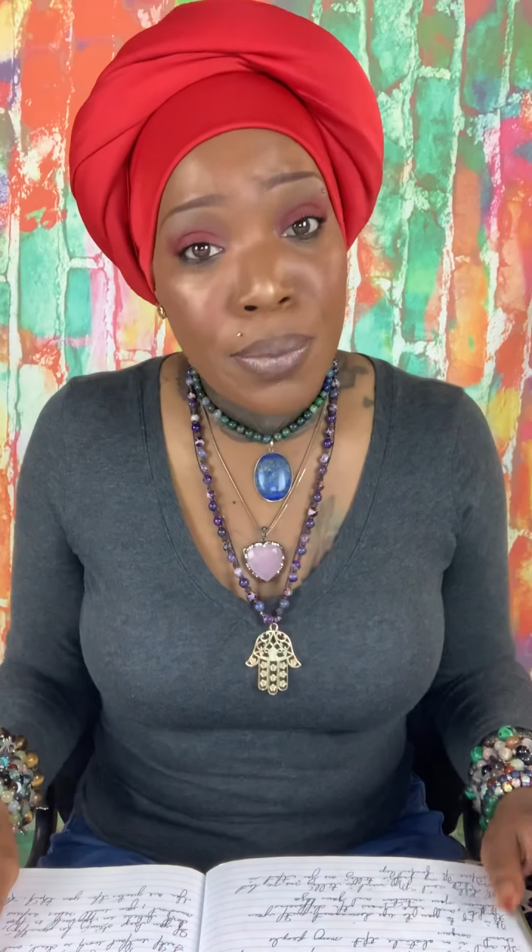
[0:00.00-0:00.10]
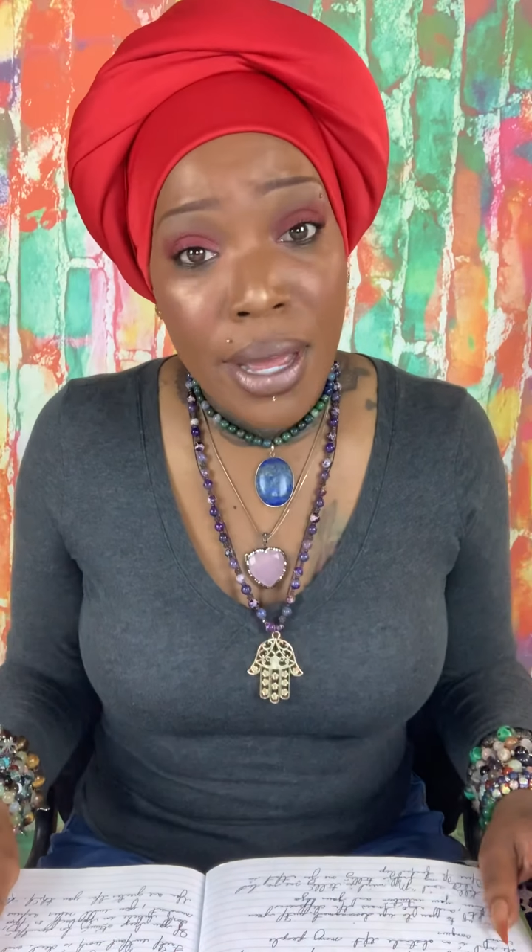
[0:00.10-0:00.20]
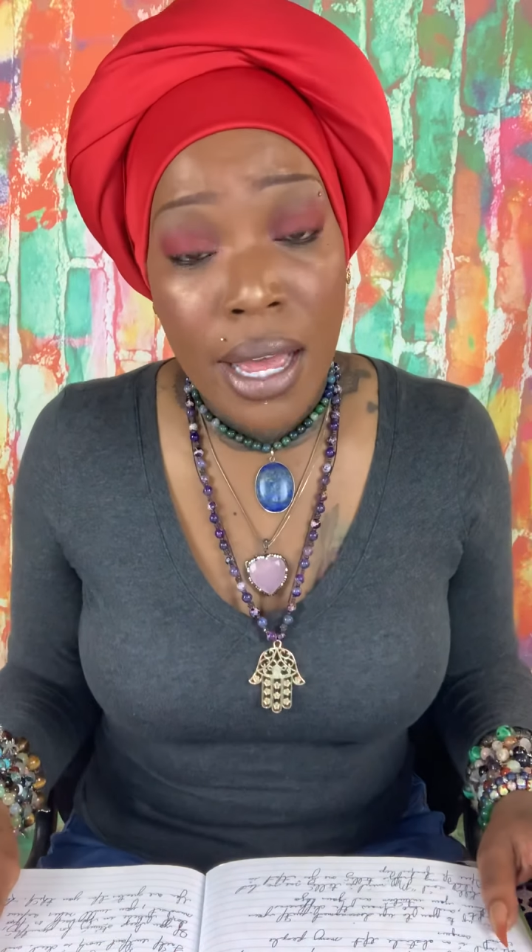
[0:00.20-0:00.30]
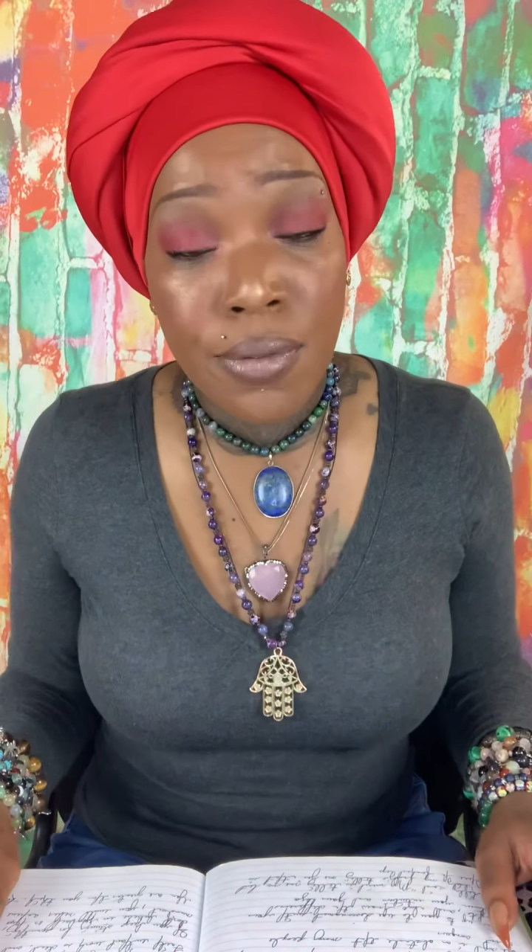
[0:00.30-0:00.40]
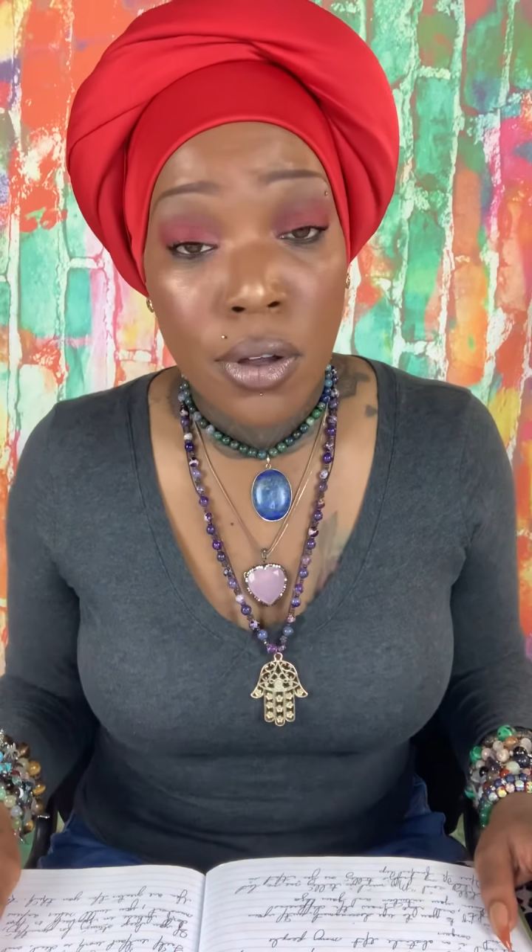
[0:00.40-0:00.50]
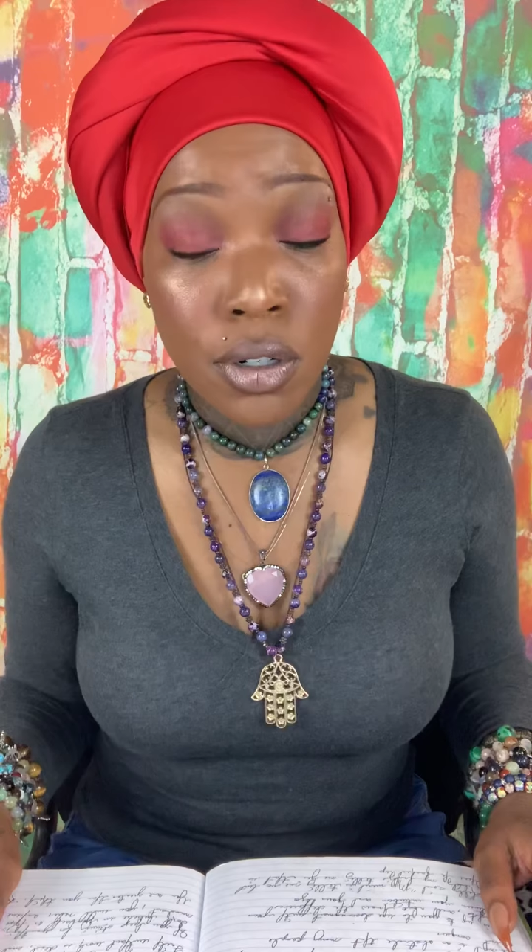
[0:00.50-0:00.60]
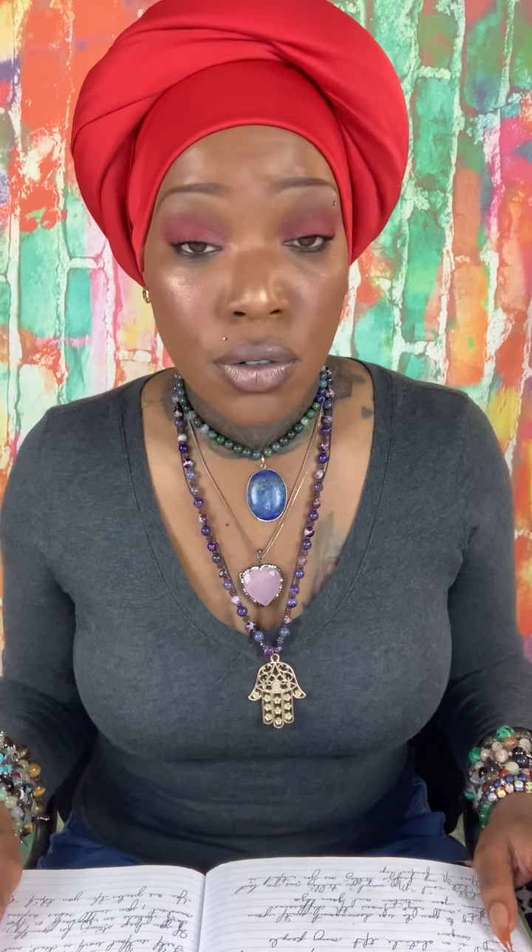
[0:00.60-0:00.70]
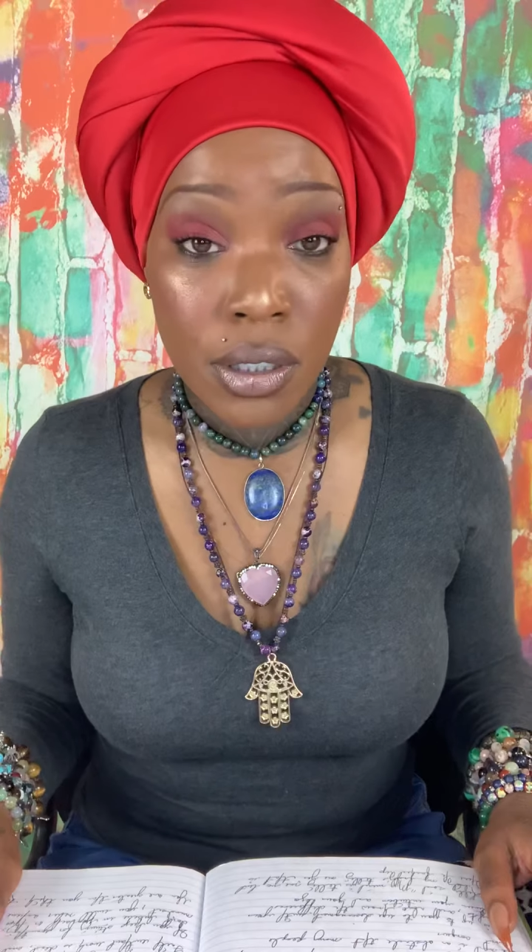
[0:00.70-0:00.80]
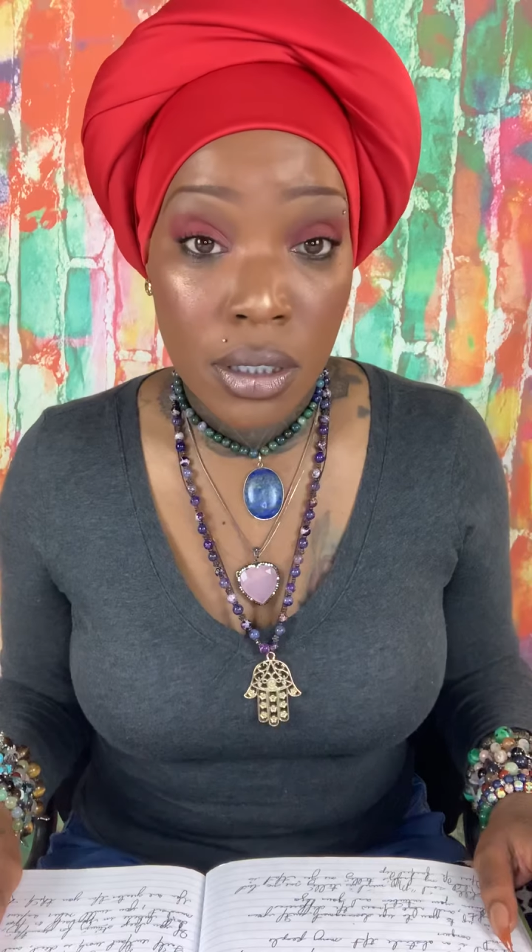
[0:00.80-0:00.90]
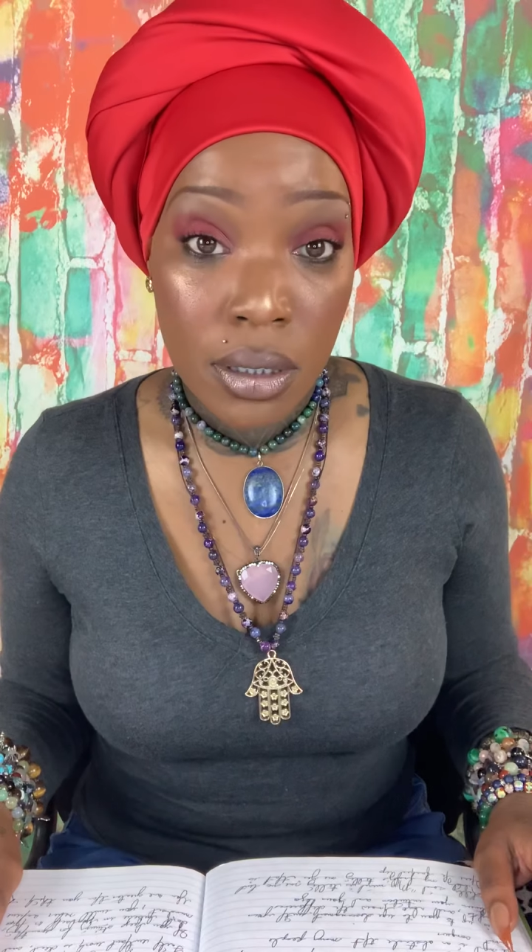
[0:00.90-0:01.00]
have all the
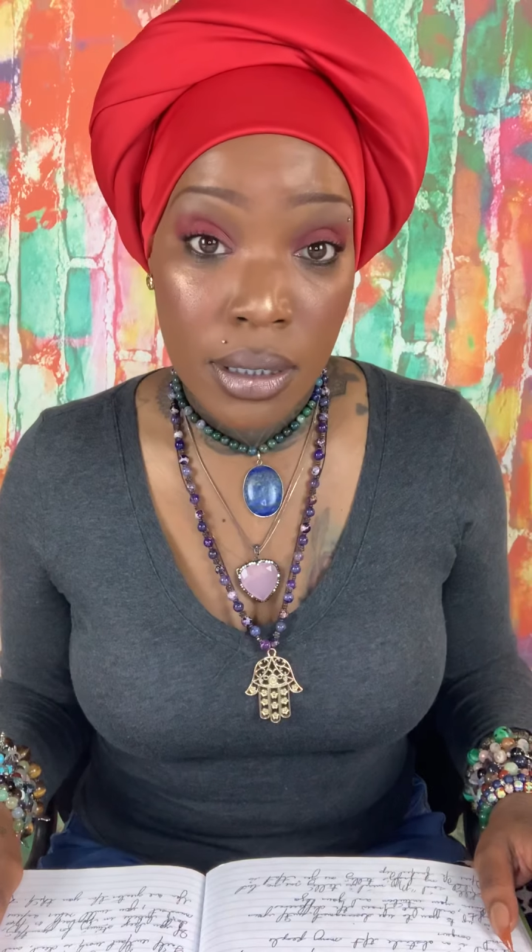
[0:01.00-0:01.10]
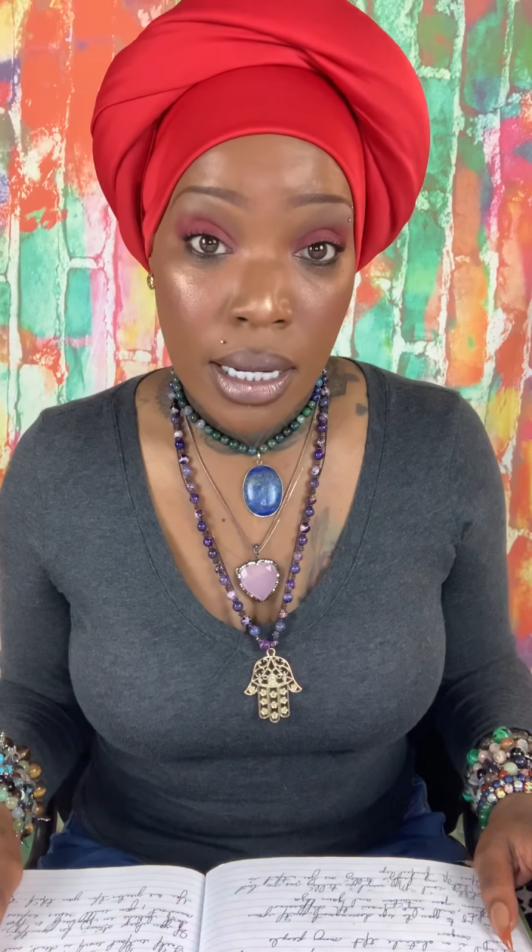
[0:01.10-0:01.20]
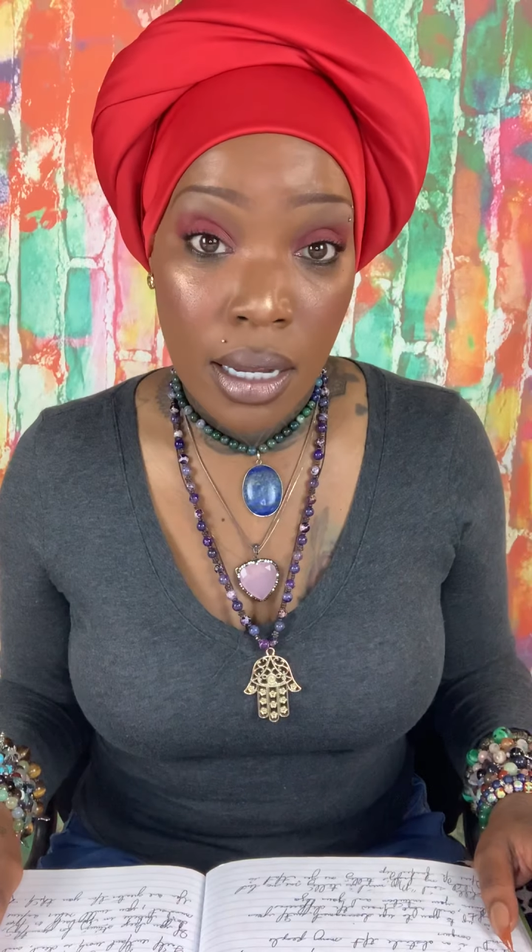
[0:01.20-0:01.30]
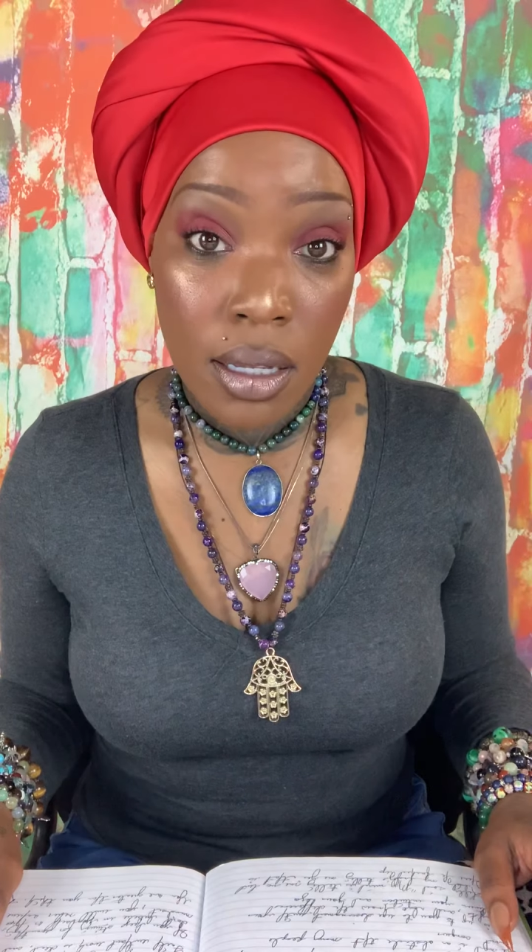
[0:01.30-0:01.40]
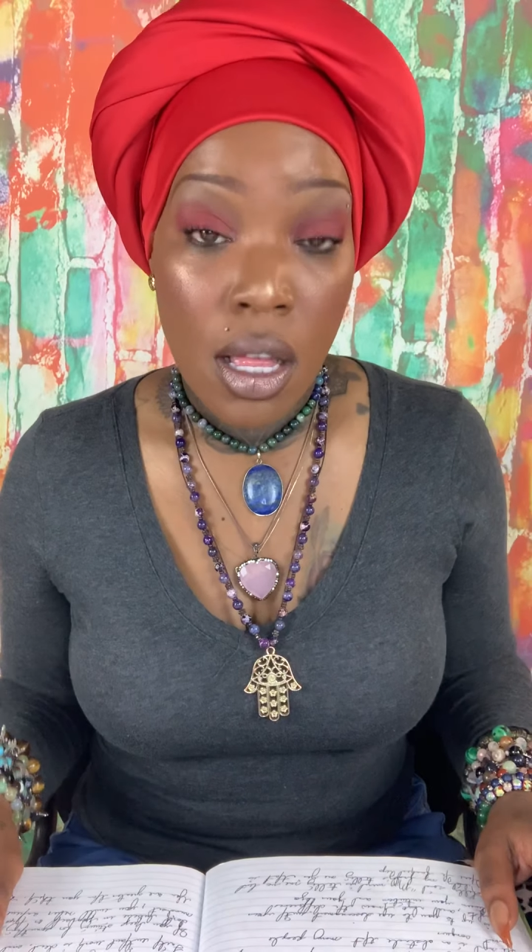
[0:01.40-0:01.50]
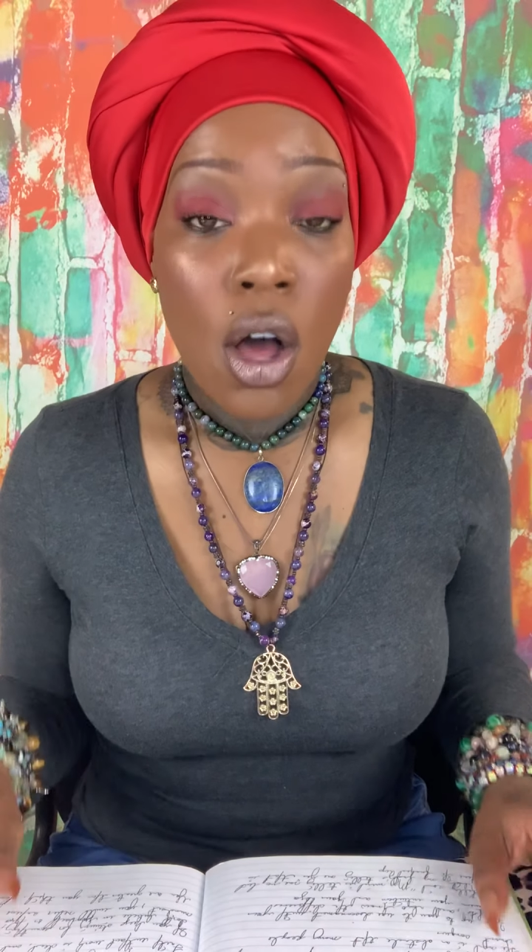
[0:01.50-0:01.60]
crystals, y'all.